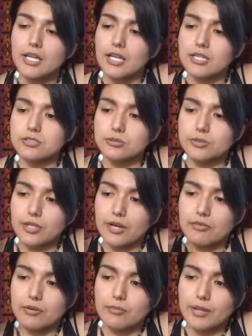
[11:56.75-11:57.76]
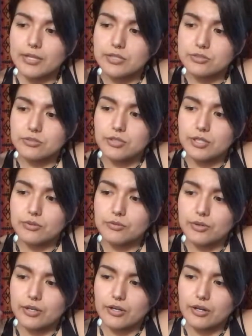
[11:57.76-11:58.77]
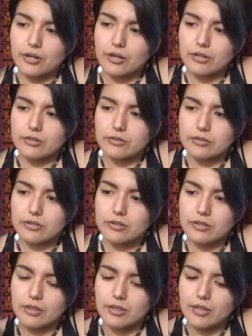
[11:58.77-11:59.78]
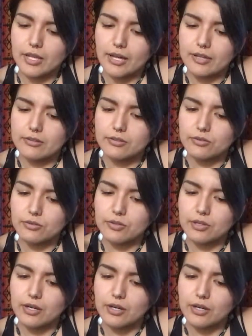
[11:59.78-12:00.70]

And so when you have an imbalance, you can work on that through the